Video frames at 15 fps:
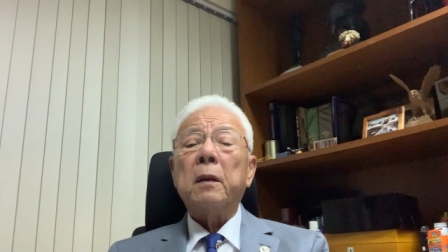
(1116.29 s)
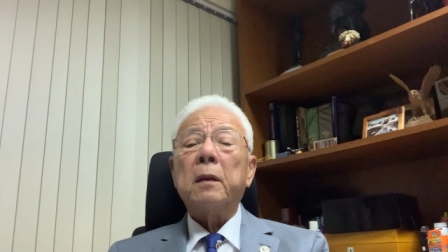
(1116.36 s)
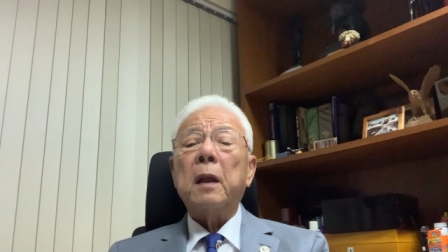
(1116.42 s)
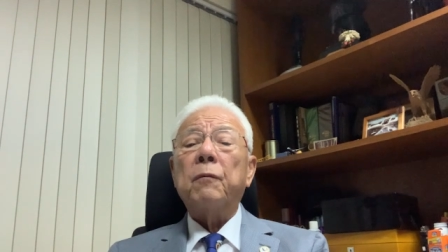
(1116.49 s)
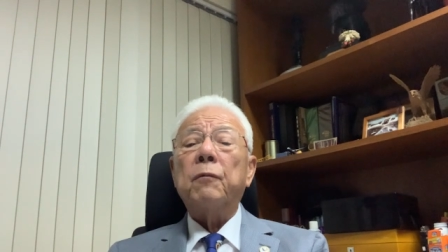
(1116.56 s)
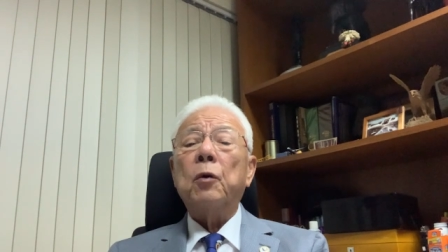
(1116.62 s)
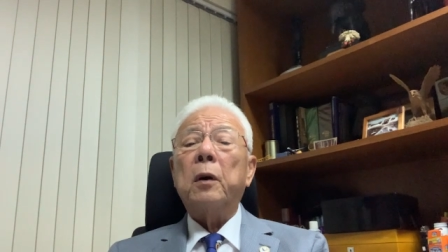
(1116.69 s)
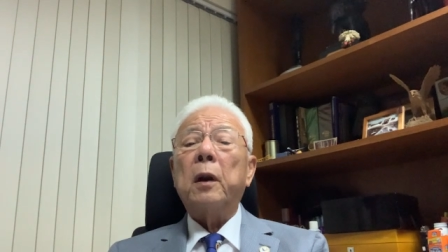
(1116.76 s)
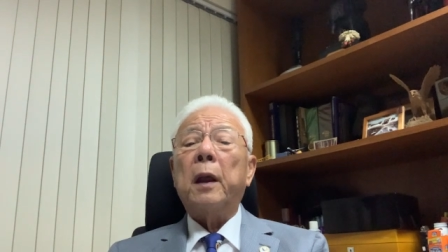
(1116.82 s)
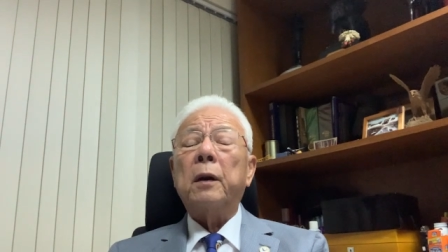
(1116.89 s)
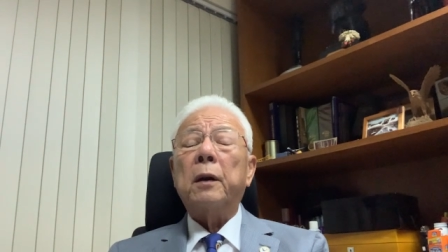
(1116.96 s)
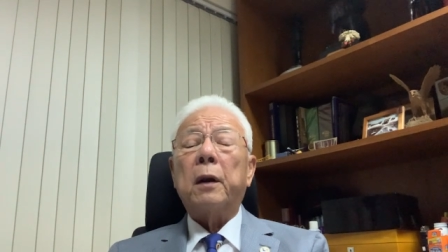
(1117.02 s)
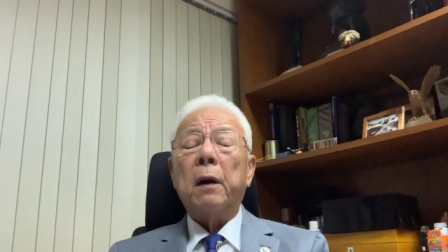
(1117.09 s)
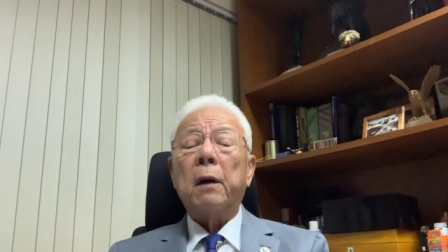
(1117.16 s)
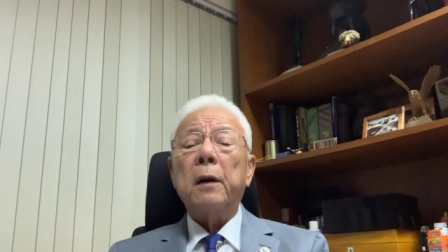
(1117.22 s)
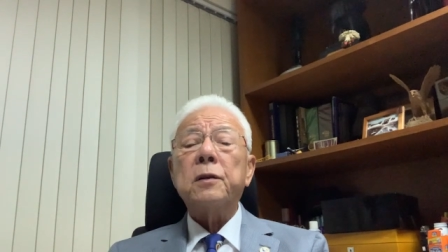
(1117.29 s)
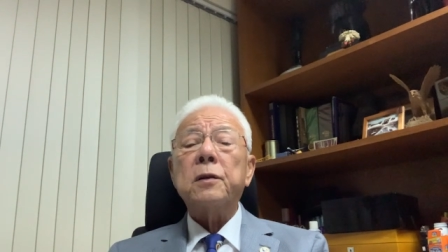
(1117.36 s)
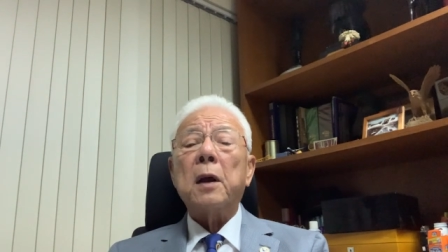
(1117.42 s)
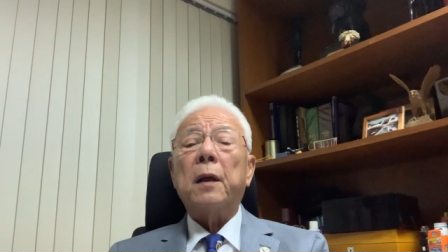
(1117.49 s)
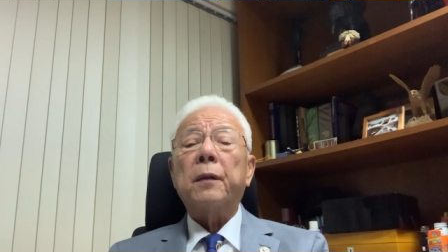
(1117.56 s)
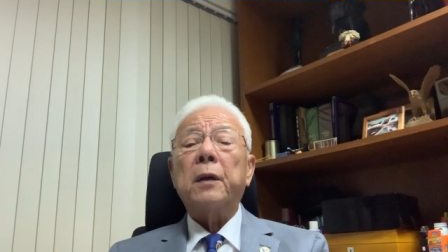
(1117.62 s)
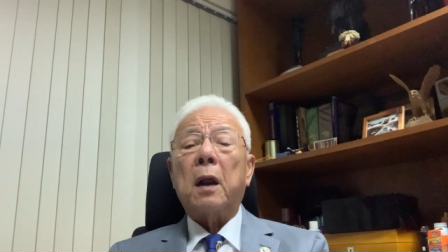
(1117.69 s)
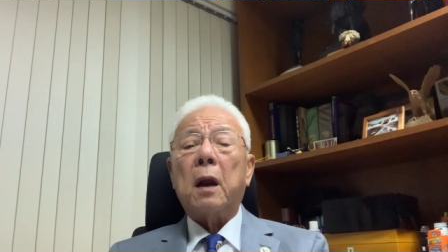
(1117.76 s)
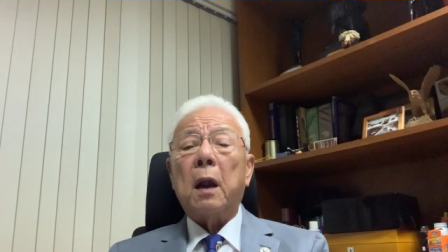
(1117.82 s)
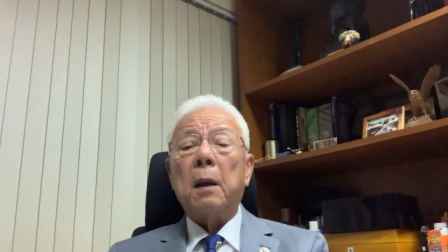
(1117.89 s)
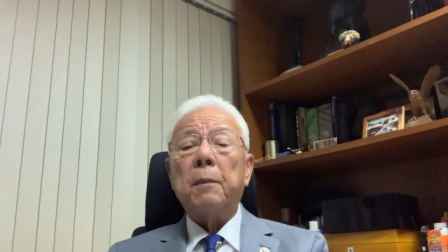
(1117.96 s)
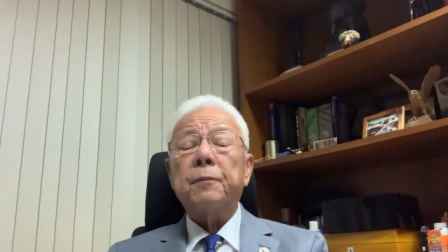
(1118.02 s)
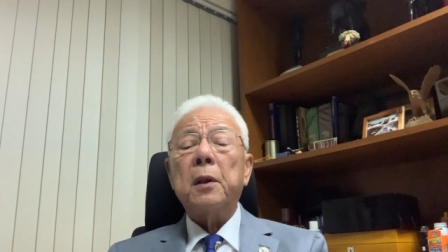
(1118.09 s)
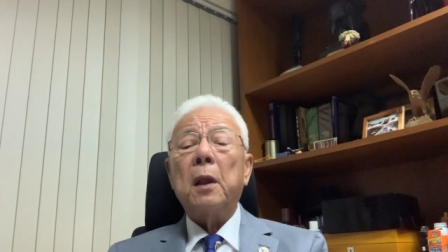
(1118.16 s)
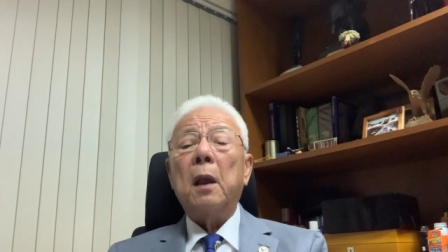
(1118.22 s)
that would encourage other
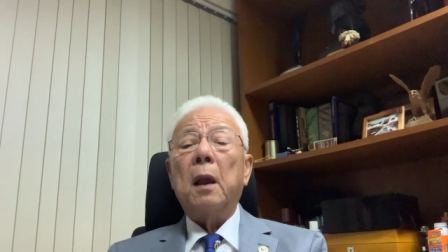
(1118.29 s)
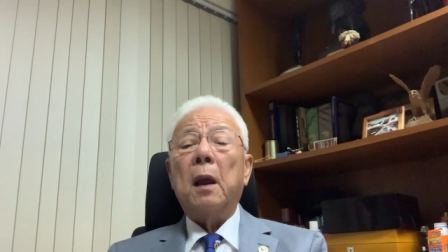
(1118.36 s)
clubs,